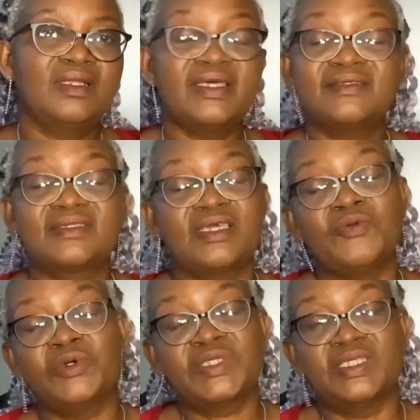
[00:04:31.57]
Let's
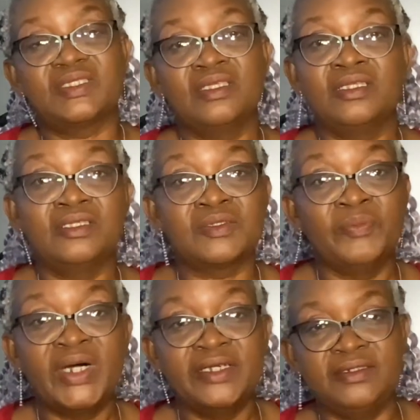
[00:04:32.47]
say what is in his
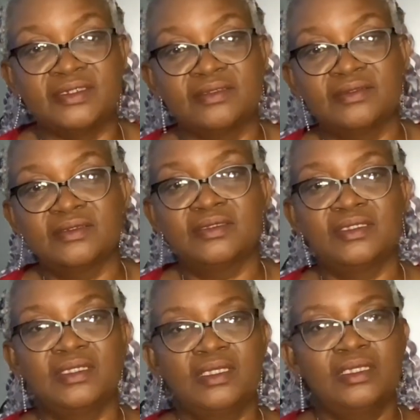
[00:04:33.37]
mind.
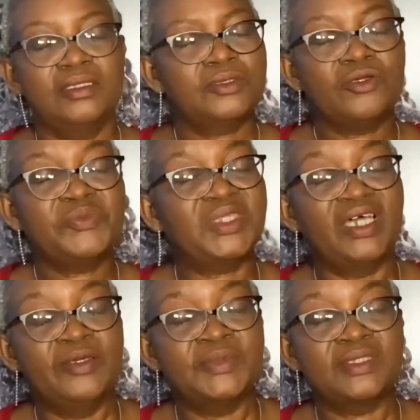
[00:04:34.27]

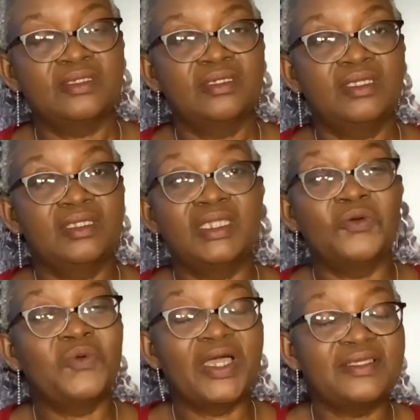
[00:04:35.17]
Sometimes
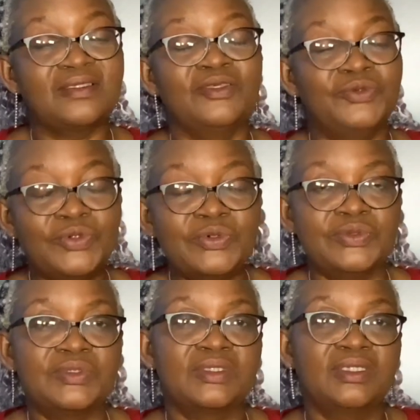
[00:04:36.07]
the words he
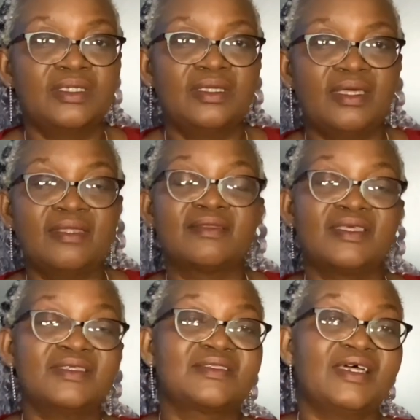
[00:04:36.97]
uses and
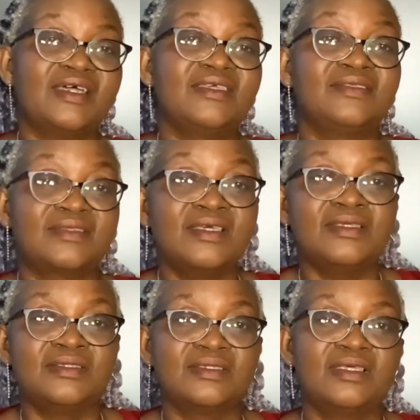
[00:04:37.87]
things that he
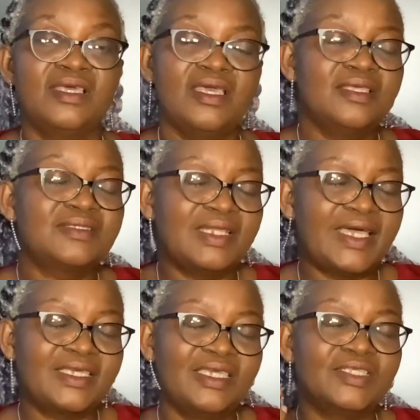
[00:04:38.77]
says, it's
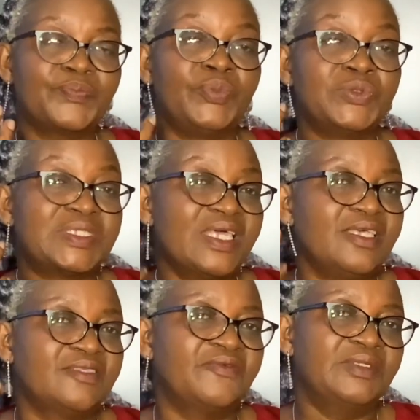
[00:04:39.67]
like he's
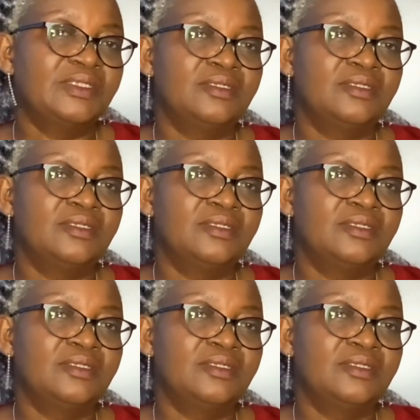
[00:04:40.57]
possessed.